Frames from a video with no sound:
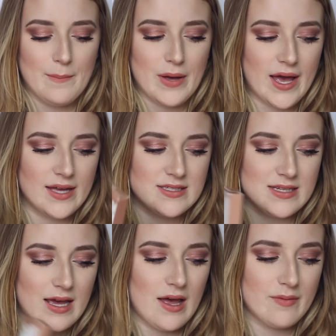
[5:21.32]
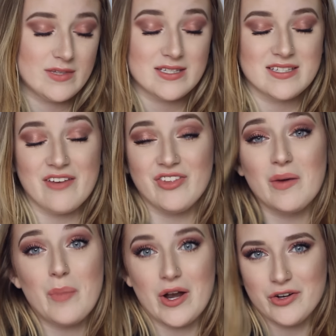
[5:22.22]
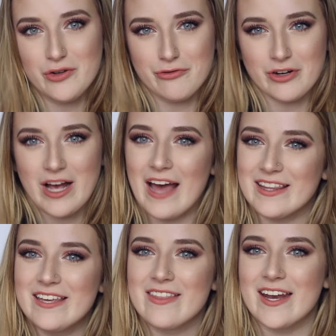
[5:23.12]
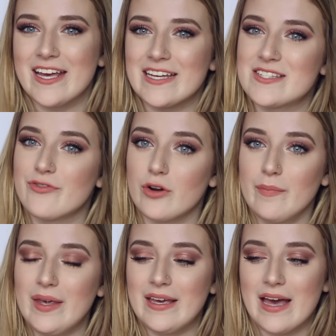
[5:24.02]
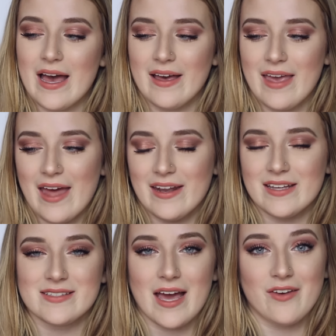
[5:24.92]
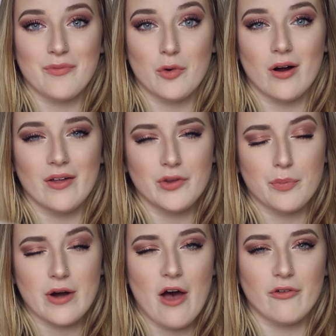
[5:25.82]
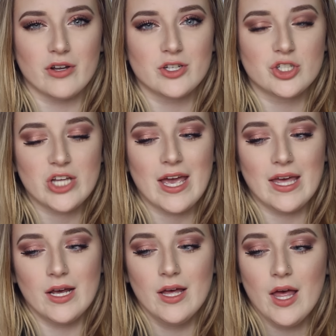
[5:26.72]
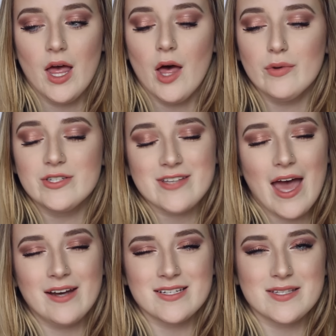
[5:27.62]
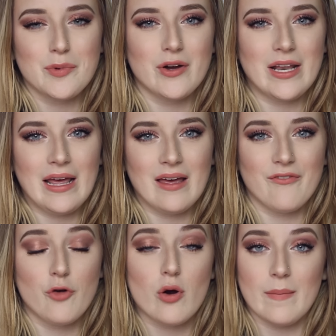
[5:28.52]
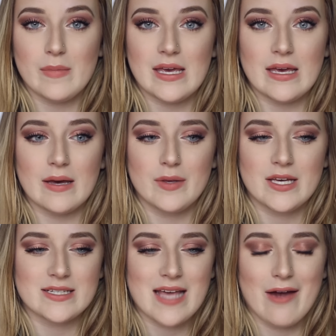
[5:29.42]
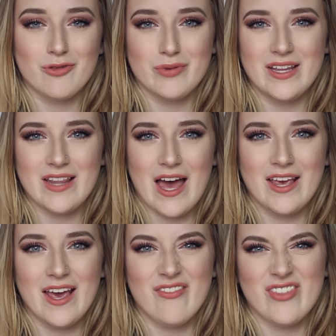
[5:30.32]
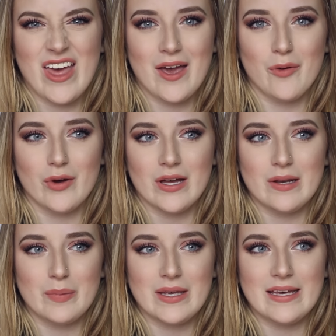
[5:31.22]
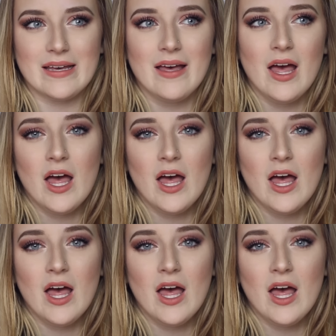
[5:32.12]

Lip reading: but this is definitely a better nude for KYLIE than it is for me. Again, it's kind of more on the brown shade, which is kind of disappointing for me because I would really like if they would be